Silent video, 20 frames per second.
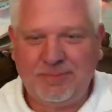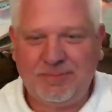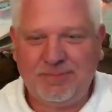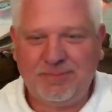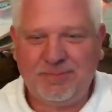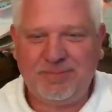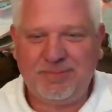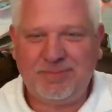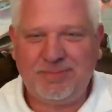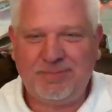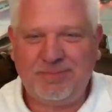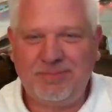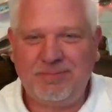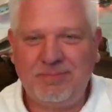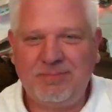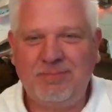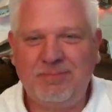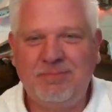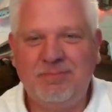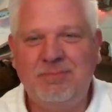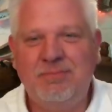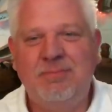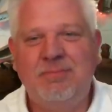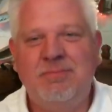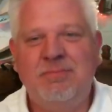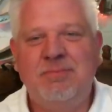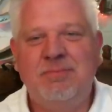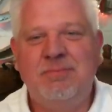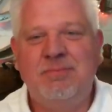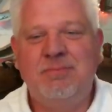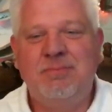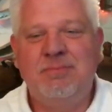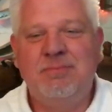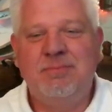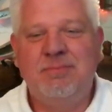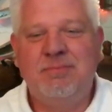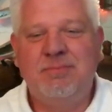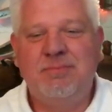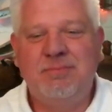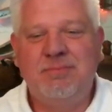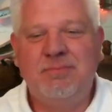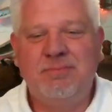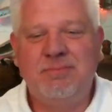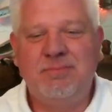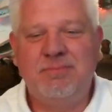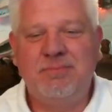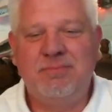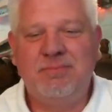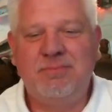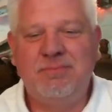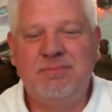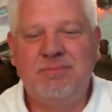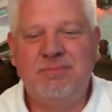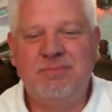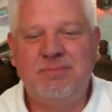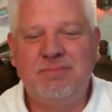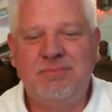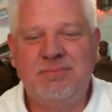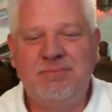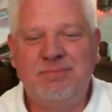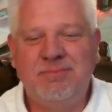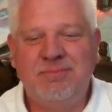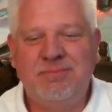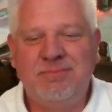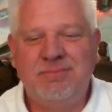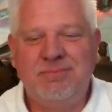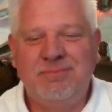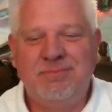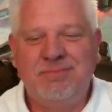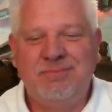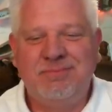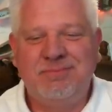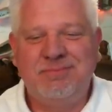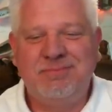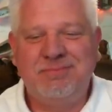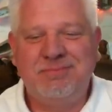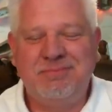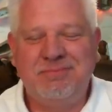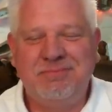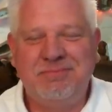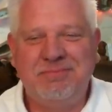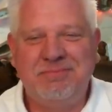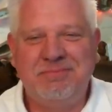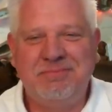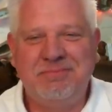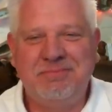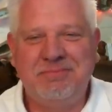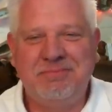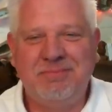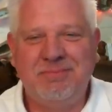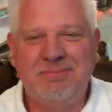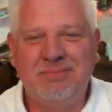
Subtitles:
No words are spoken by the person on screen.